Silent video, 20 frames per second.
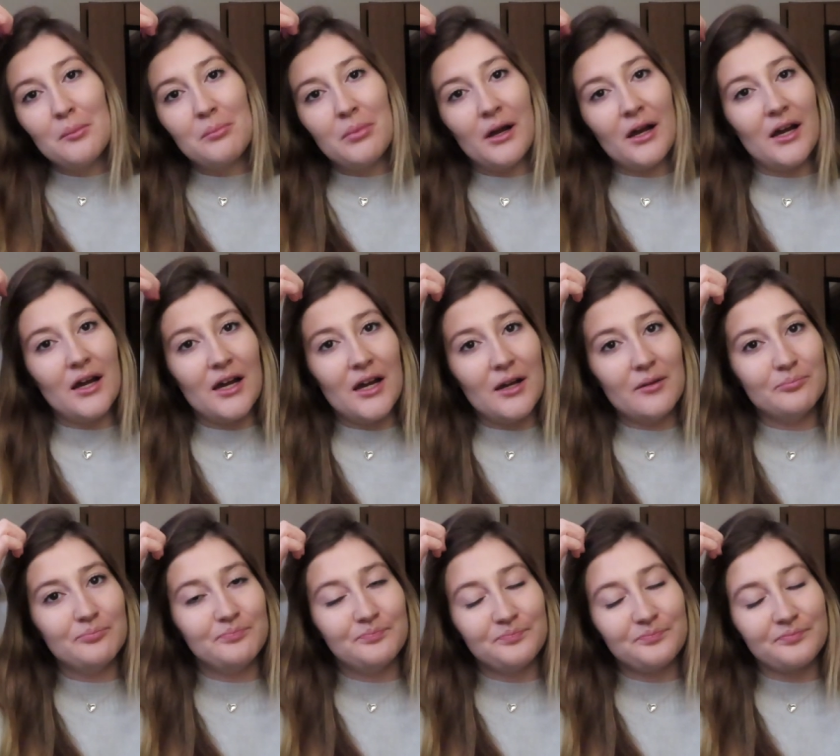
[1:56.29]
But
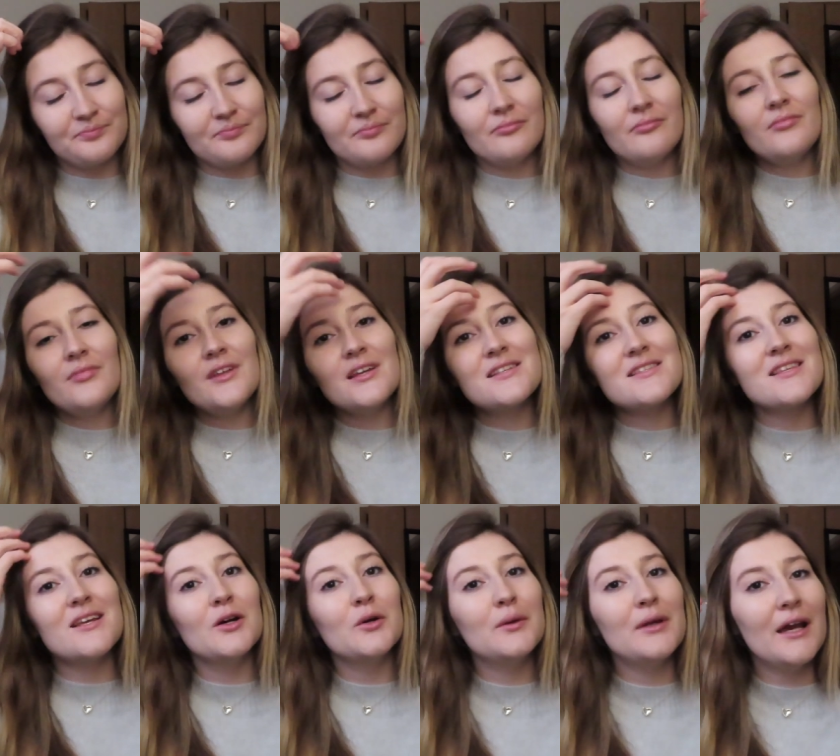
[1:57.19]
um,
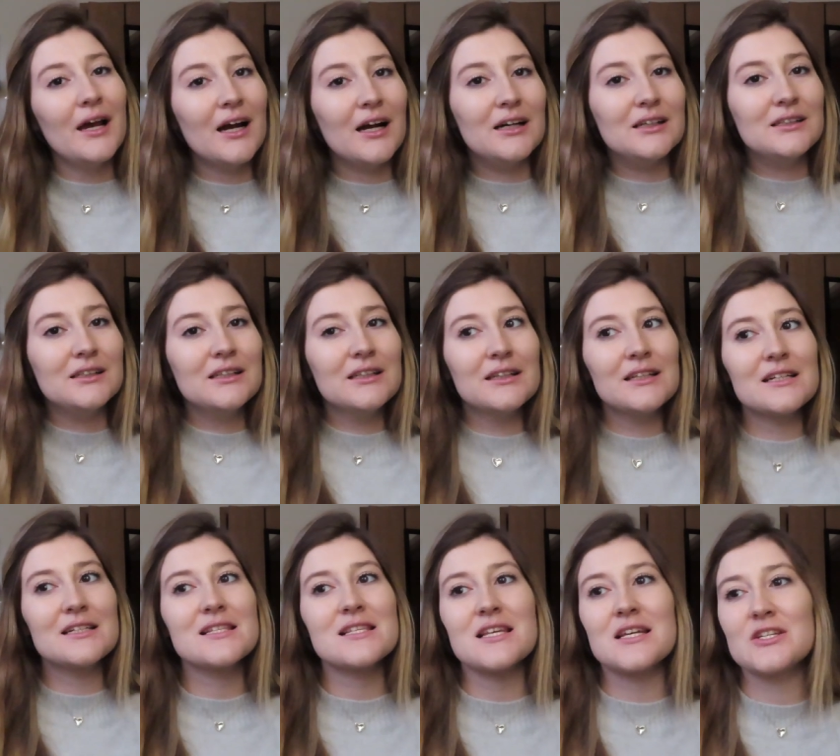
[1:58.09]
so yeah,
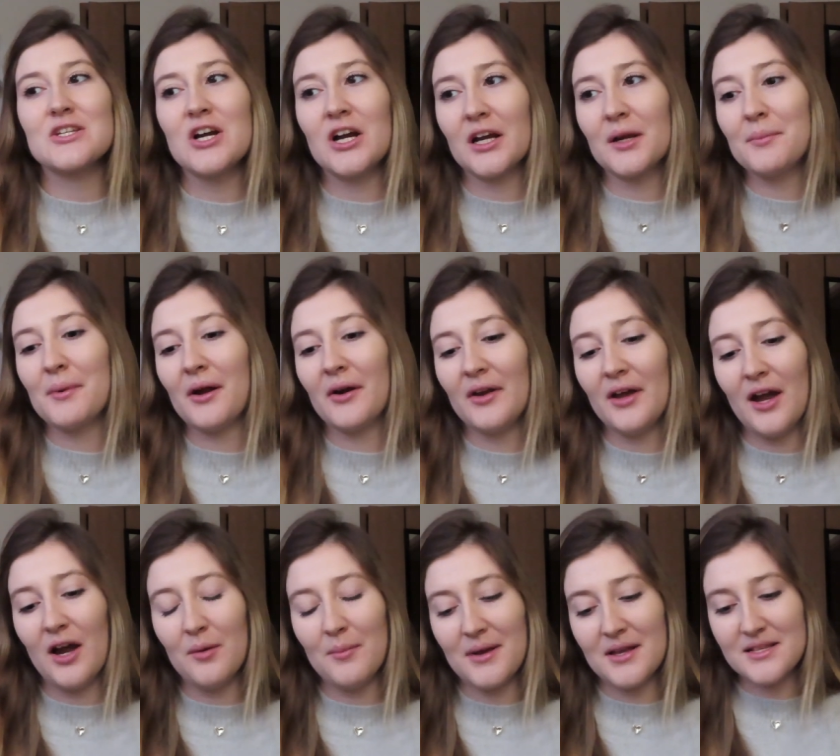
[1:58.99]
let's talk about
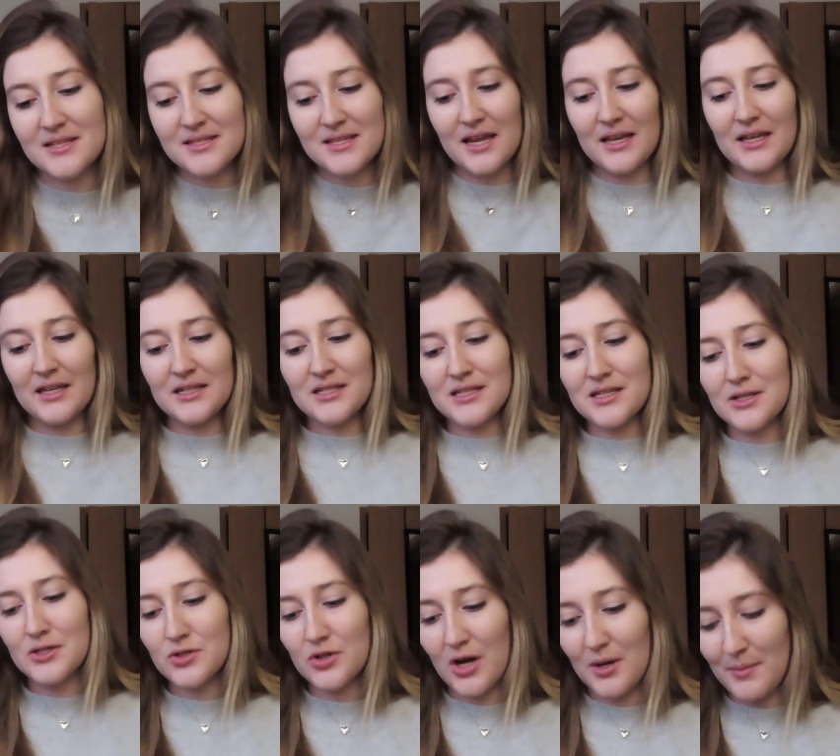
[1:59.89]
how my second
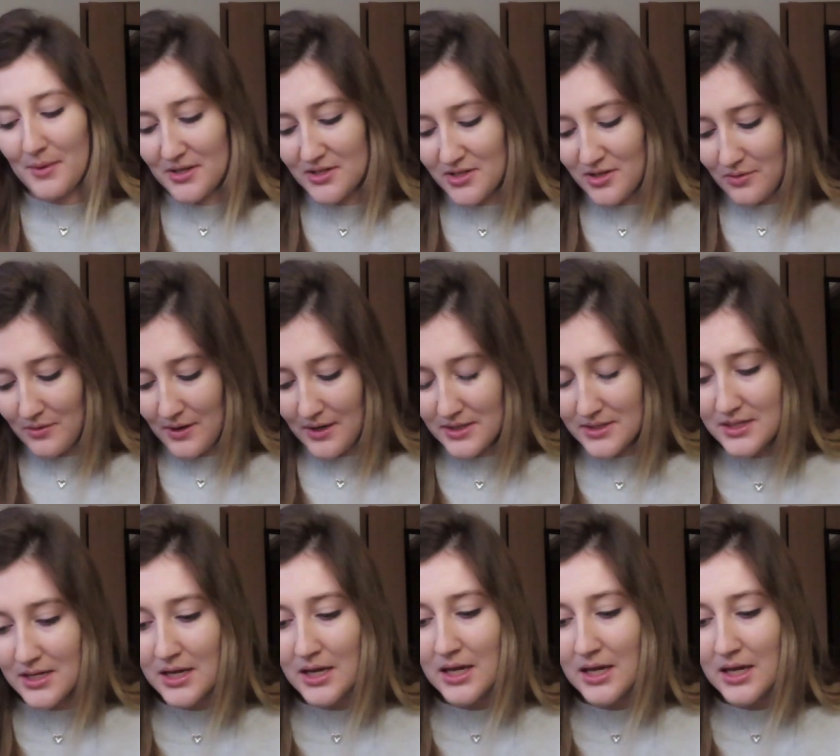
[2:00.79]
trimester was.